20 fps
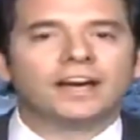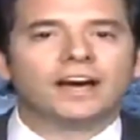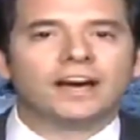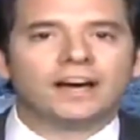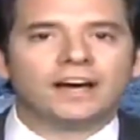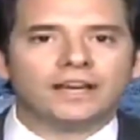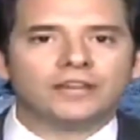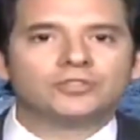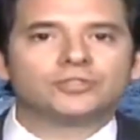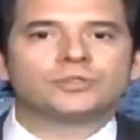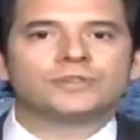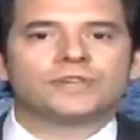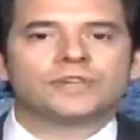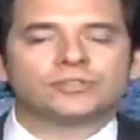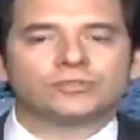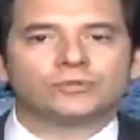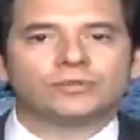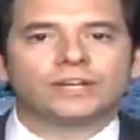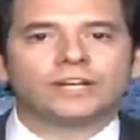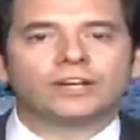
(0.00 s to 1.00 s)
issued this
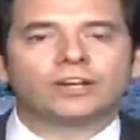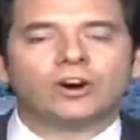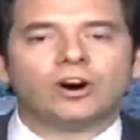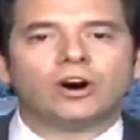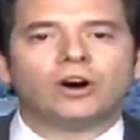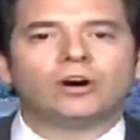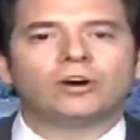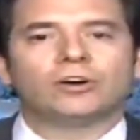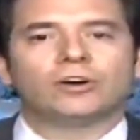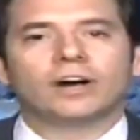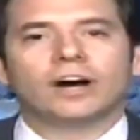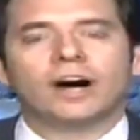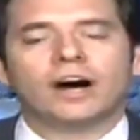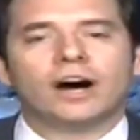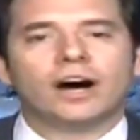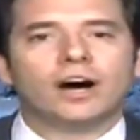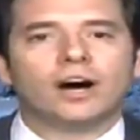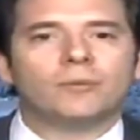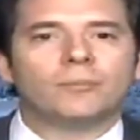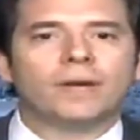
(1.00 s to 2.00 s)
recall,
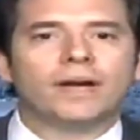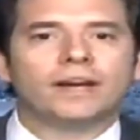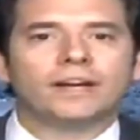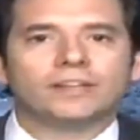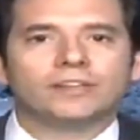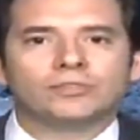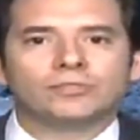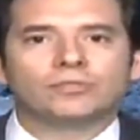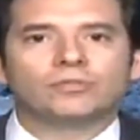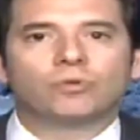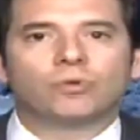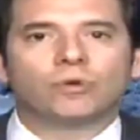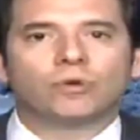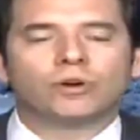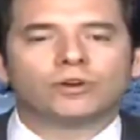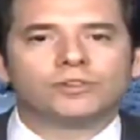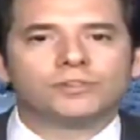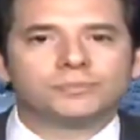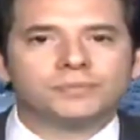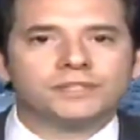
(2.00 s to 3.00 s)
and it's
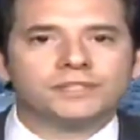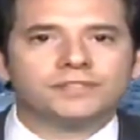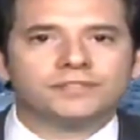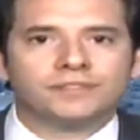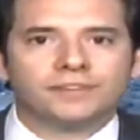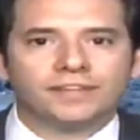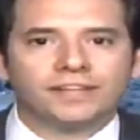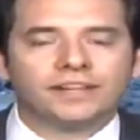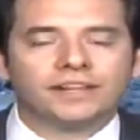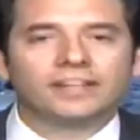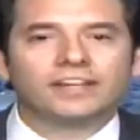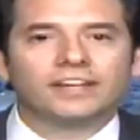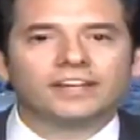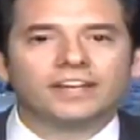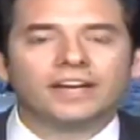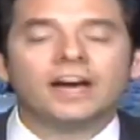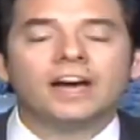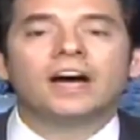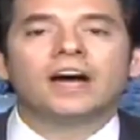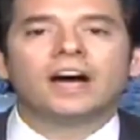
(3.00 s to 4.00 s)
for
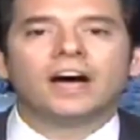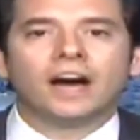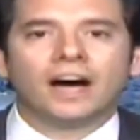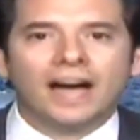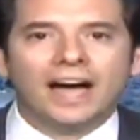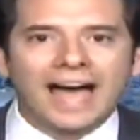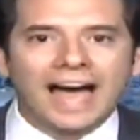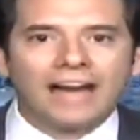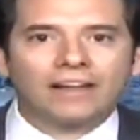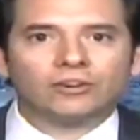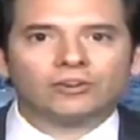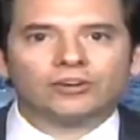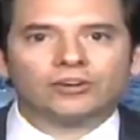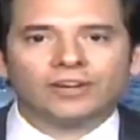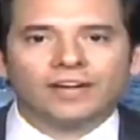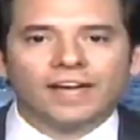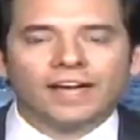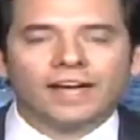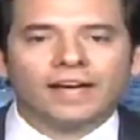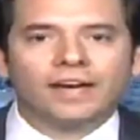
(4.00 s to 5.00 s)
specifically
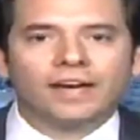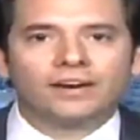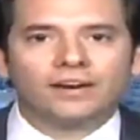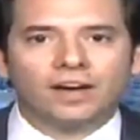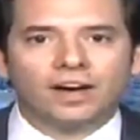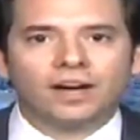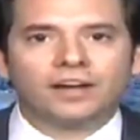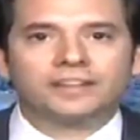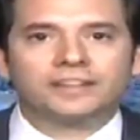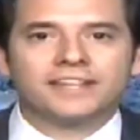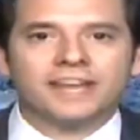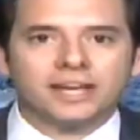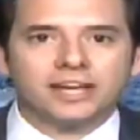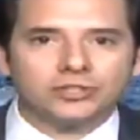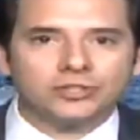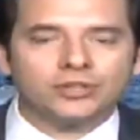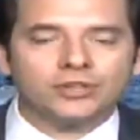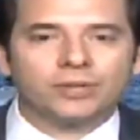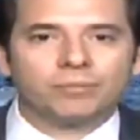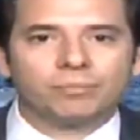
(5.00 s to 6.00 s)
Allergan
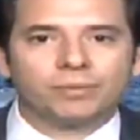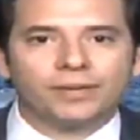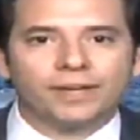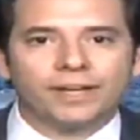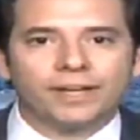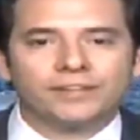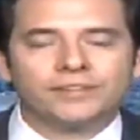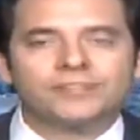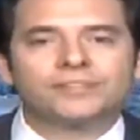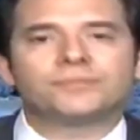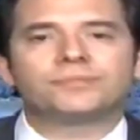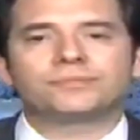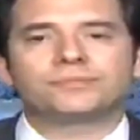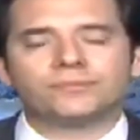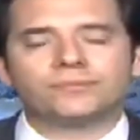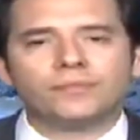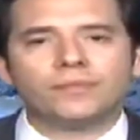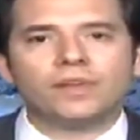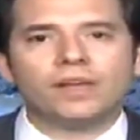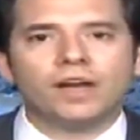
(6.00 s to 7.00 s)
textured implants,
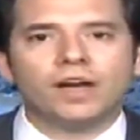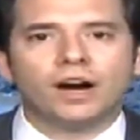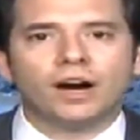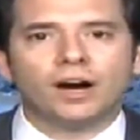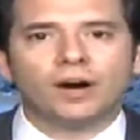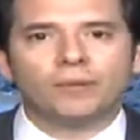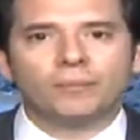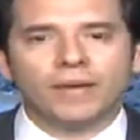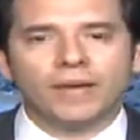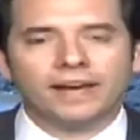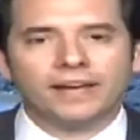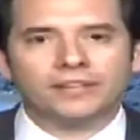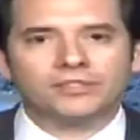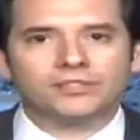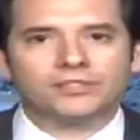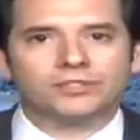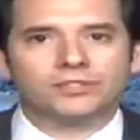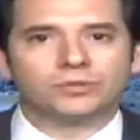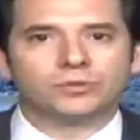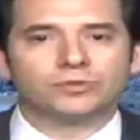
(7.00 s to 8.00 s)
and it's
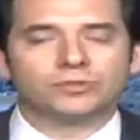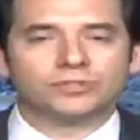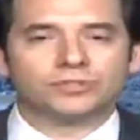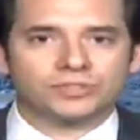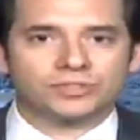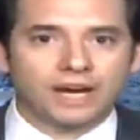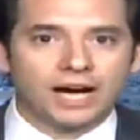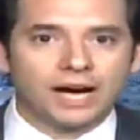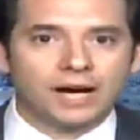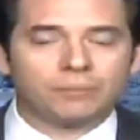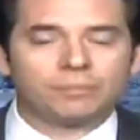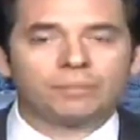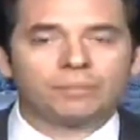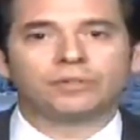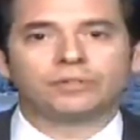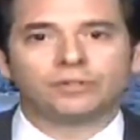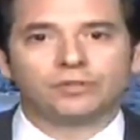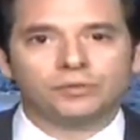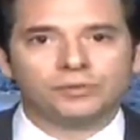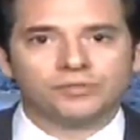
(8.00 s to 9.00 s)
to stop
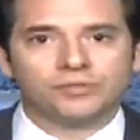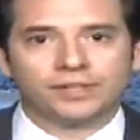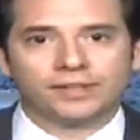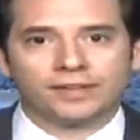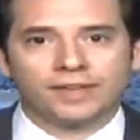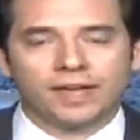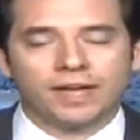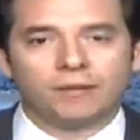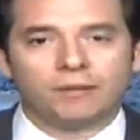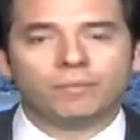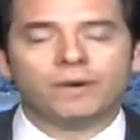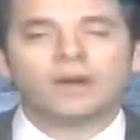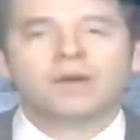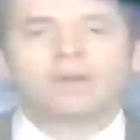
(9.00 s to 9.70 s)
using them